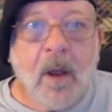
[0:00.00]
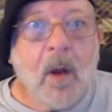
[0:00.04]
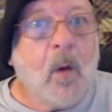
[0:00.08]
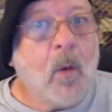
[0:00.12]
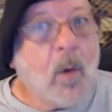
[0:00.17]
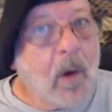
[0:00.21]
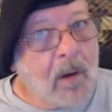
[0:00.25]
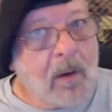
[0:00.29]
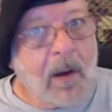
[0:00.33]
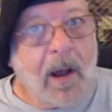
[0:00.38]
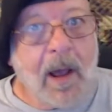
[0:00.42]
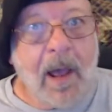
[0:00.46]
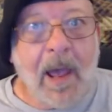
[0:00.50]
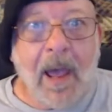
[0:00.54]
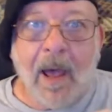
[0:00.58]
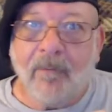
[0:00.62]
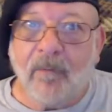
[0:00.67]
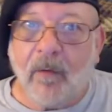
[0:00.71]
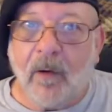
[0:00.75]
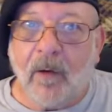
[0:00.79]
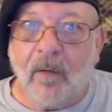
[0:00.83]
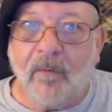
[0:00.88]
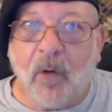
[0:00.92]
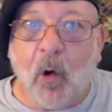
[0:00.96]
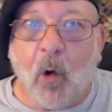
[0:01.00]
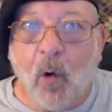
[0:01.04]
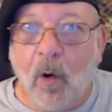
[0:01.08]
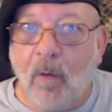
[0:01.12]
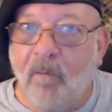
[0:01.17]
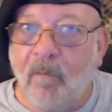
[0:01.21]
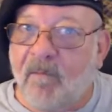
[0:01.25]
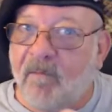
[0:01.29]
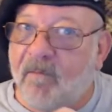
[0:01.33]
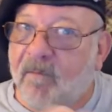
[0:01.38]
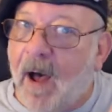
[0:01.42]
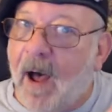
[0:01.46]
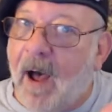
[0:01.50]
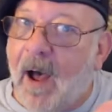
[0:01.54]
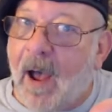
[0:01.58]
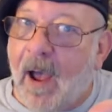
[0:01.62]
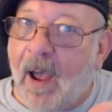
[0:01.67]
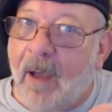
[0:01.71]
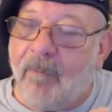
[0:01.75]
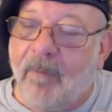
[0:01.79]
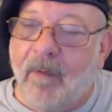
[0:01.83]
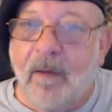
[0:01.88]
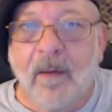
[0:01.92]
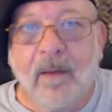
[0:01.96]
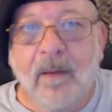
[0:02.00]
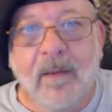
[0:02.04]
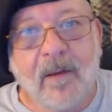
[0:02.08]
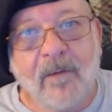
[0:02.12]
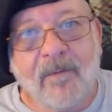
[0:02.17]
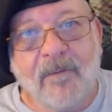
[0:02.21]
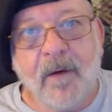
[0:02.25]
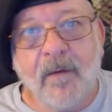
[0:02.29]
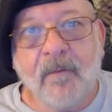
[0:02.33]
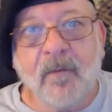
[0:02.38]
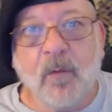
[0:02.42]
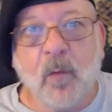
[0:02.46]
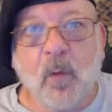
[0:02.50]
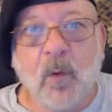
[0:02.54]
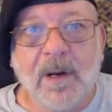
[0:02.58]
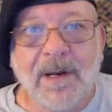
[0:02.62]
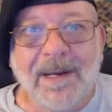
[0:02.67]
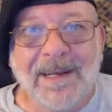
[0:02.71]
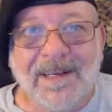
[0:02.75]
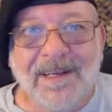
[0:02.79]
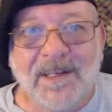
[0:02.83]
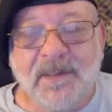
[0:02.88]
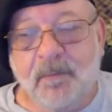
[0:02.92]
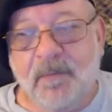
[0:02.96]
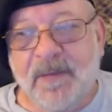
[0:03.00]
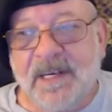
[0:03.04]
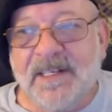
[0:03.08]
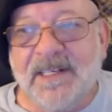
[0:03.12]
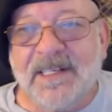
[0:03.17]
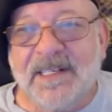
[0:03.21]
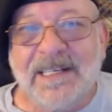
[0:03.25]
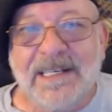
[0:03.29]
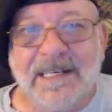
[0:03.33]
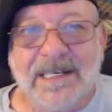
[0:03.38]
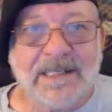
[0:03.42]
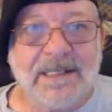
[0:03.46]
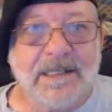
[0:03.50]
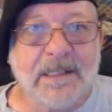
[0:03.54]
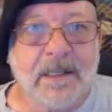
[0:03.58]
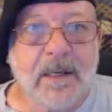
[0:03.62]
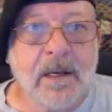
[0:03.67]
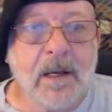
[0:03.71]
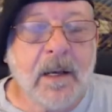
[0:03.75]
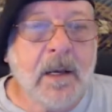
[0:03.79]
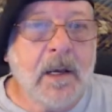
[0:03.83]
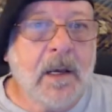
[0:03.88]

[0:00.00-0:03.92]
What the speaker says: well, I have a core five. The fifth one is business.